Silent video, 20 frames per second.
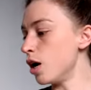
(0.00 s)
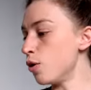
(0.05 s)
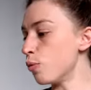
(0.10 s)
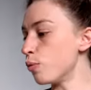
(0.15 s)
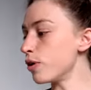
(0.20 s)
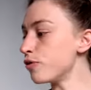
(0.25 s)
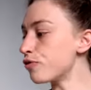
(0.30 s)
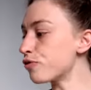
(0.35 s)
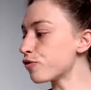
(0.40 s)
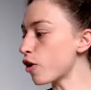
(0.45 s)

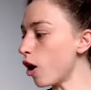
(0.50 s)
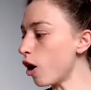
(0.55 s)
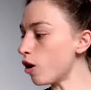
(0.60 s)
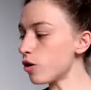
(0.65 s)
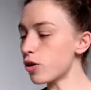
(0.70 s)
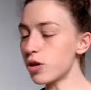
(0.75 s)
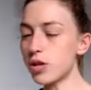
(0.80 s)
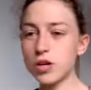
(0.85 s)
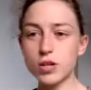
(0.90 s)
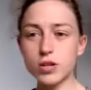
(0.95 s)
We've
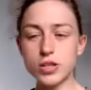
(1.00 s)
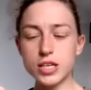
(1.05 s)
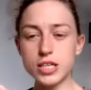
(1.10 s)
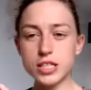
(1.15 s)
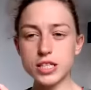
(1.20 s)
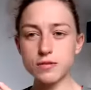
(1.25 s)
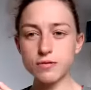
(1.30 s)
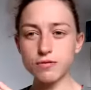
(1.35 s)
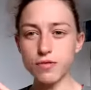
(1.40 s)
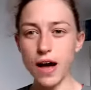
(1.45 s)
got
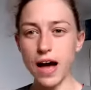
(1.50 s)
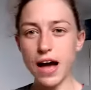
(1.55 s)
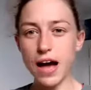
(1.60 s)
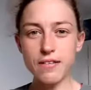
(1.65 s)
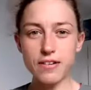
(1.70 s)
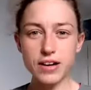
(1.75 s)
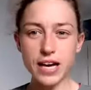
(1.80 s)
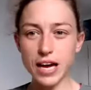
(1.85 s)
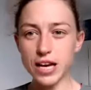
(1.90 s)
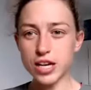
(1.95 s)
these
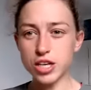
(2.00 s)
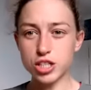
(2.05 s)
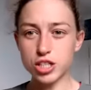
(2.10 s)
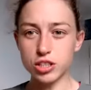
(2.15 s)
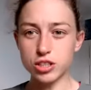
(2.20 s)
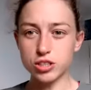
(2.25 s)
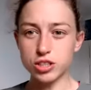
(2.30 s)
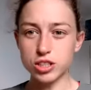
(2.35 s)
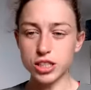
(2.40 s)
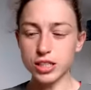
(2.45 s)

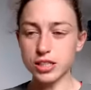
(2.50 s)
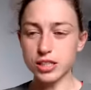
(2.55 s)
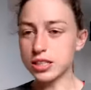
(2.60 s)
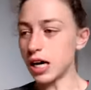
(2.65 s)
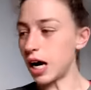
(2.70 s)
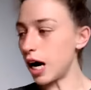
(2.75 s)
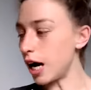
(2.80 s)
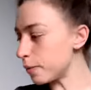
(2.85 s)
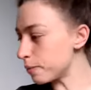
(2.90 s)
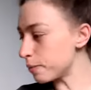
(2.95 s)
variations in
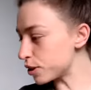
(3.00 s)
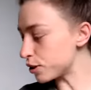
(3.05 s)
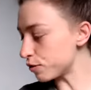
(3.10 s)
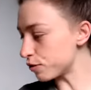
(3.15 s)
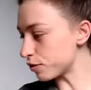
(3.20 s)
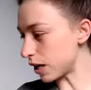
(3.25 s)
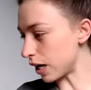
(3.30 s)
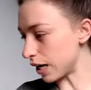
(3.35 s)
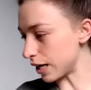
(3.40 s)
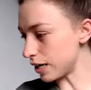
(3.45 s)
types
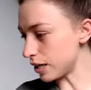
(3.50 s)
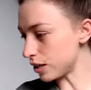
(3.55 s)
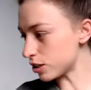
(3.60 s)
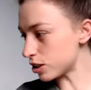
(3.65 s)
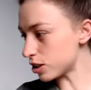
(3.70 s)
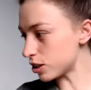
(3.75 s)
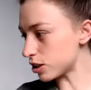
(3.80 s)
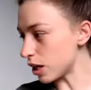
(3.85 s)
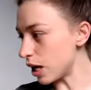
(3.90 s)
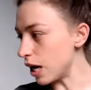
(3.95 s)
of
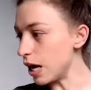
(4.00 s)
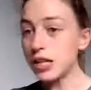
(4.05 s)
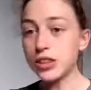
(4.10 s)
cleats.